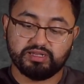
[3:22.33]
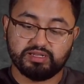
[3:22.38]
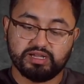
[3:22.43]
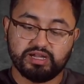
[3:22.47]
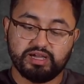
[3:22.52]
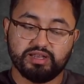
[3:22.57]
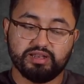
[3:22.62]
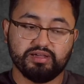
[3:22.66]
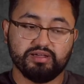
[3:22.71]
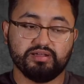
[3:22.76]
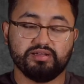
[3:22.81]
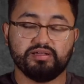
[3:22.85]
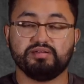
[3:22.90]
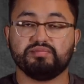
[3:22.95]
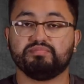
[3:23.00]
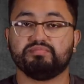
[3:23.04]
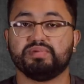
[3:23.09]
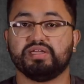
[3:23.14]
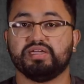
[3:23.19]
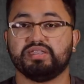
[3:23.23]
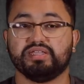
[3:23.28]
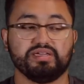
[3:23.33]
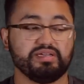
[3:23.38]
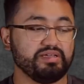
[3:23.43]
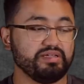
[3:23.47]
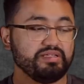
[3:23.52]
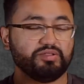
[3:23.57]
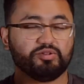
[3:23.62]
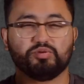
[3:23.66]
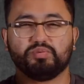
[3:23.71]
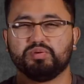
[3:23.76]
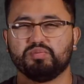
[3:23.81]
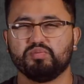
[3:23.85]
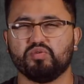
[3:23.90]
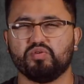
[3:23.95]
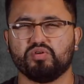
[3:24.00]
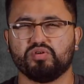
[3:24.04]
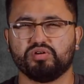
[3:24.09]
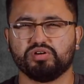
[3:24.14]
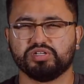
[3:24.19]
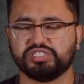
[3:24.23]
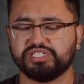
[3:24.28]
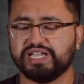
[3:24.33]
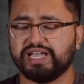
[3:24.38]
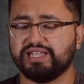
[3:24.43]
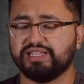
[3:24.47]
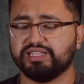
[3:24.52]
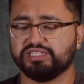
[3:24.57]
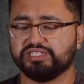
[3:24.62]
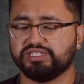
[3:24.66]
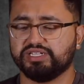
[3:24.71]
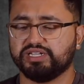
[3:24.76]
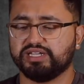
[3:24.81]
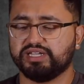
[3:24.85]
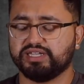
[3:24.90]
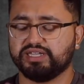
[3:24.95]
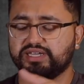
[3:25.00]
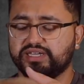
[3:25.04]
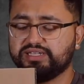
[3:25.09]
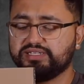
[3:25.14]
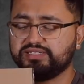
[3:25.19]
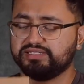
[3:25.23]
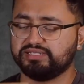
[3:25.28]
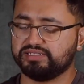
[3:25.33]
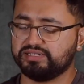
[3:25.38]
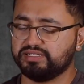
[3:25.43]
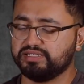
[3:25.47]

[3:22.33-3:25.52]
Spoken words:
kind of made it a little bit more challenging, I guess.